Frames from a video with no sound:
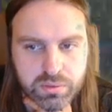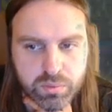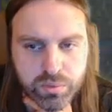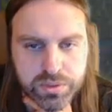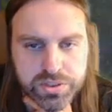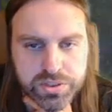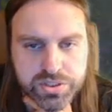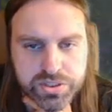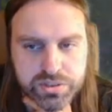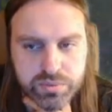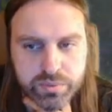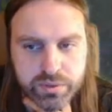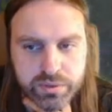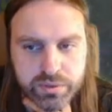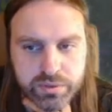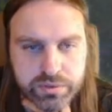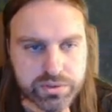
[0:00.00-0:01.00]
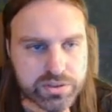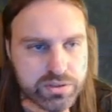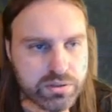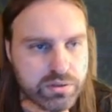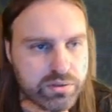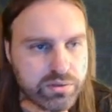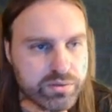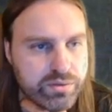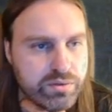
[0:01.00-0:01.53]
What is she wearing? She
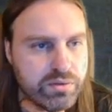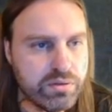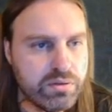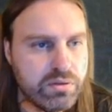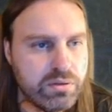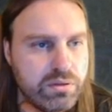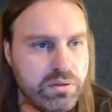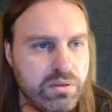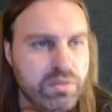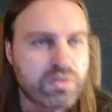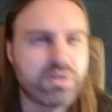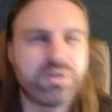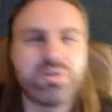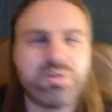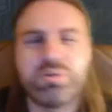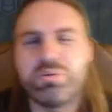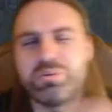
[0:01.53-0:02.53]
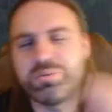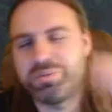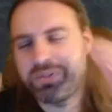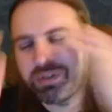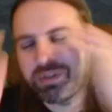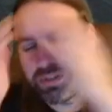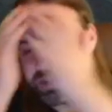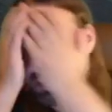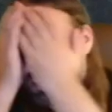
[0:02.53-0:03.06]
looks... Oh
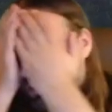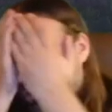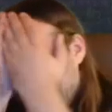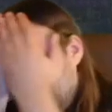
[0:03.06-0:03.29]
no.